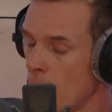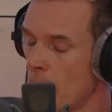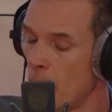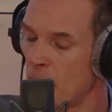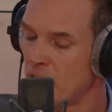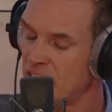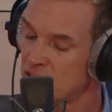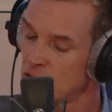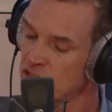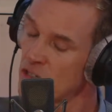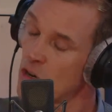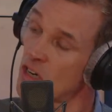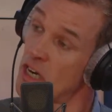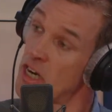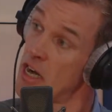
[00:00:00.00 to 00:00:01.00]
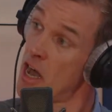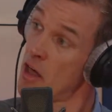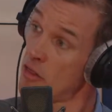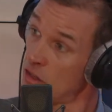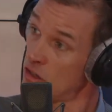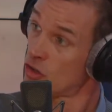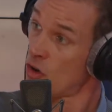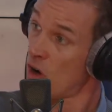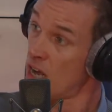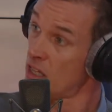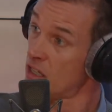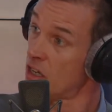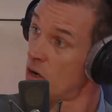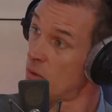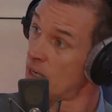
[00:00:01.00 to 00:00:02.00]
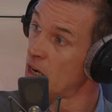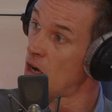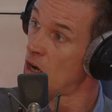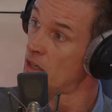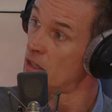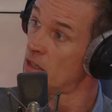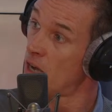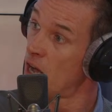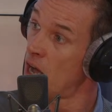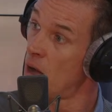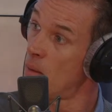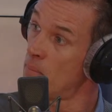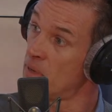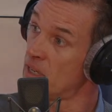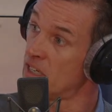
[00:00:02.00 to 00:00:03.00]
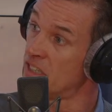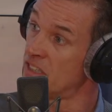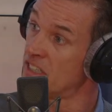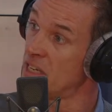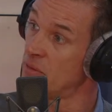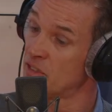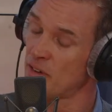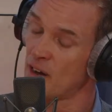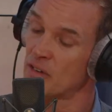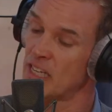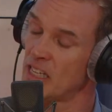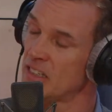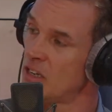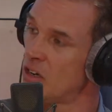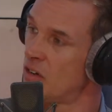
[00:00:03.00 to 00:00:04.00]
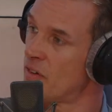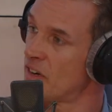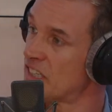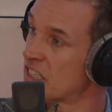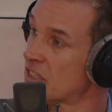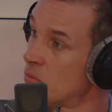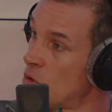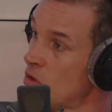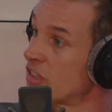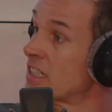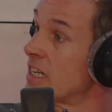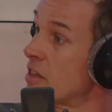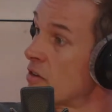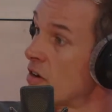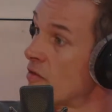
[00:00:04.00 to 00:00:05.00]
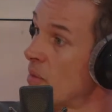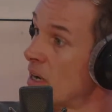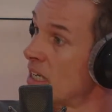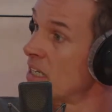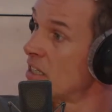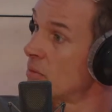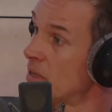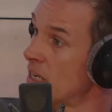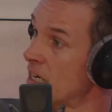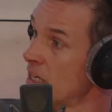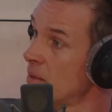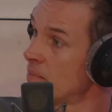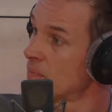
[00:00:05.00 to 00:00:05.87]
But he's also got another trial going on because he was found guilty on a very small slither of money at the beginning.